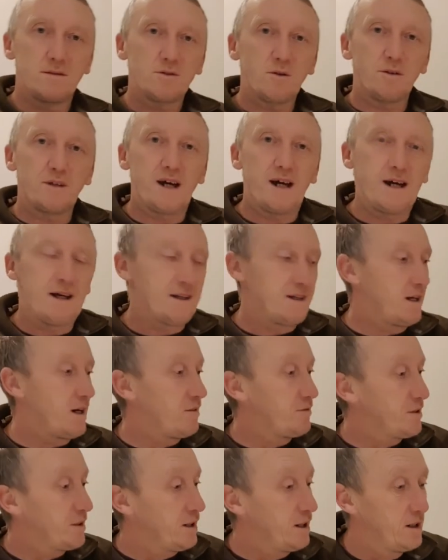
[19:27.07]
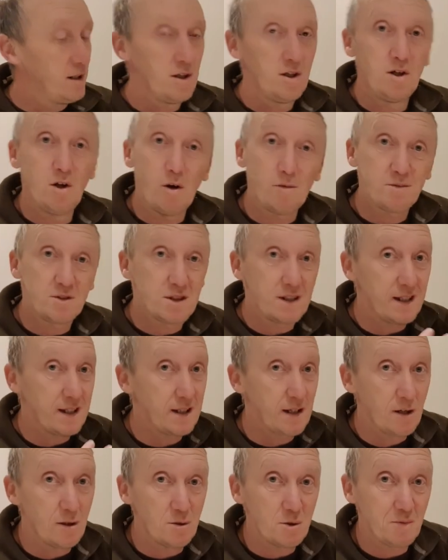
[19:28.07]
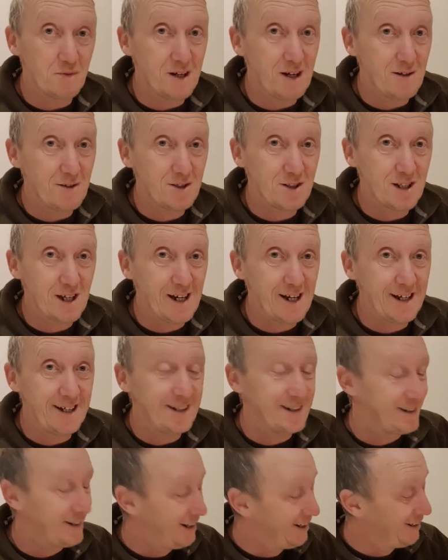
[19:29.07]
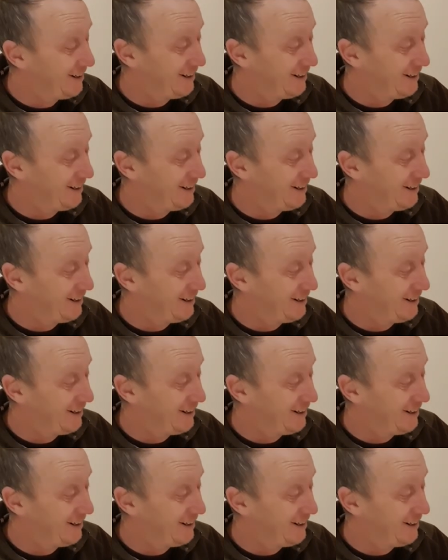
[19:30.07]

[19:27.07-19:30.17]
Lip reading: Got that out of the oven. Obviously, it goes without saying.